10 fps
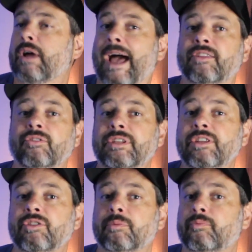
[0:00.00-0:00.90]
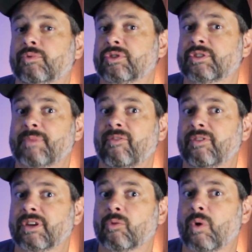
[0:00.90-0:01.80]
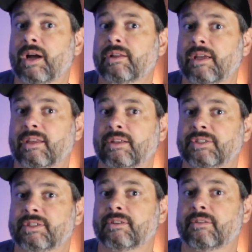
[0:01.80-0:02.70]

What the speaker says: I don't need to use my finger 1, I can just,